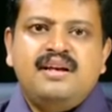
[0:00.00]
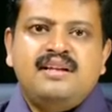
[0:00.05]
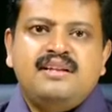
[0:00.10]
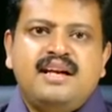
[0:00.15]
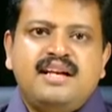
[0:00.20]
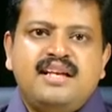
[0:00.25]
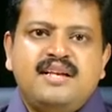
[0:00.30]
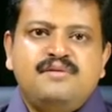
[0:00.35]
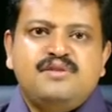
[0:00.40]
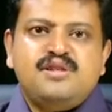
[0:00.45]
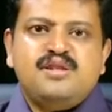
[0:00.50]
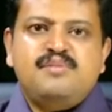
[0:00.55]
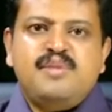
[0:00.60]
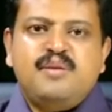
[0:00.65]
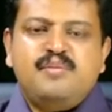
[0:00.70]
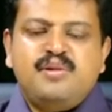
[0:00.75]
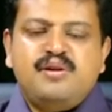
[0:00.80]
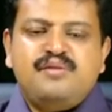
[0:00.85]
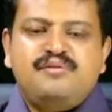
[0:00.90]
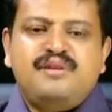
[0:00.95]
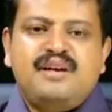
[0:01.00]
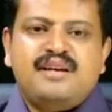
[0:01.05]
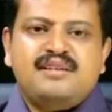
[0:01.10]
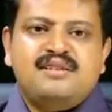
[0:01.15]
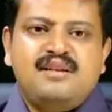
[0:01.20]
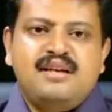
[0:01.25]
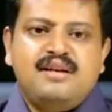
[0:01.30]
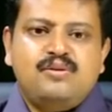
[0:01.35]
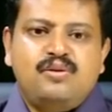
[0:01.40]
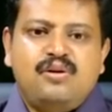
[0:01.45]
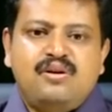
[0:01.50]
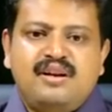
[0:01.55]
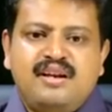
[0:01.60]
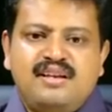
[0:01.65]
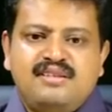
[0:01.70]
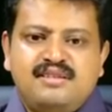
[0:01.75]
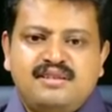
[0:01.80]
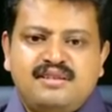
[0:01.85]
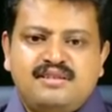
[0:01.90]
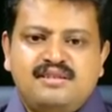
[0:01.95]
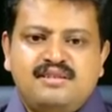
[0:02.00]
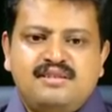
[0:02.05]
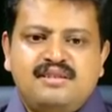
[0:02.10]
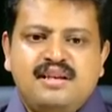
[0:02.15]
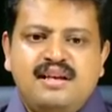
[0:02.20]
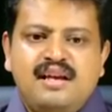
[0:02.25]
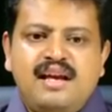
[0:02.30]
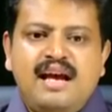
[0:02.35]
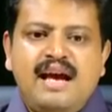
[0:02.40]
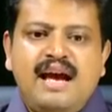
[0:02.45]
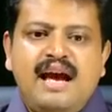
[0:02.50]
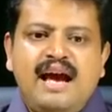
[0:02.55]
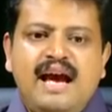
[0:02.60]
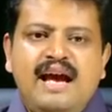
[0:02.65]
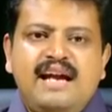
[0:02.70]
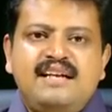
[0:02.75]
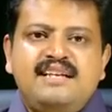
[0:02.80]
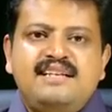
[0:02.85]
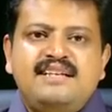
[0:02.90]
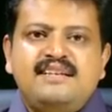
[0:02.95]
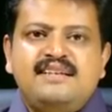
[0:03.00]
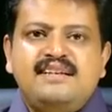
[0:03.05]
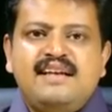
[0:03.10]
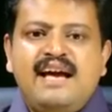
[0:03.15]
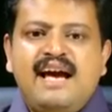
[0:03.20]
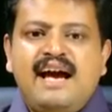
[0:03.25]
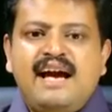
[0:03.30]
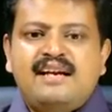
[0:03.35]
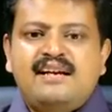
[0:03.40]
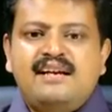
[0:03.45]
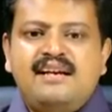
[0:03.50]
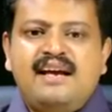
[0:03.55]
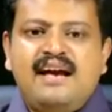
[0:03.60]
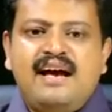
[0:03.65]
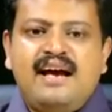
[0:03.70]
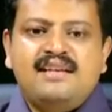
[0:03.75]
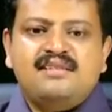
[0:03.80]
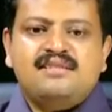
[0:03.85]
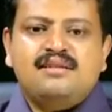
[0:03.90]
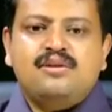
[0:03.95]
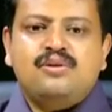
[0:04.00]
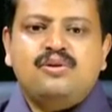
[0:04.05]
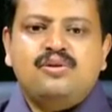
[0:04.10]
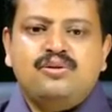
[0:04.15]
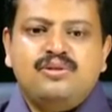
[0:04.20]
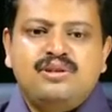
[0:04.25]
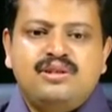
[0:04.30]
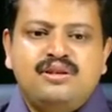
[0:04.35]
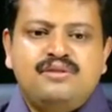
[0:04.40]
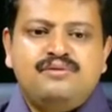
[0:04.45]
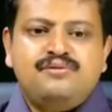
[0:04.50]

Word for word: that he was a member of Naxalite organizations and he had acted as a courier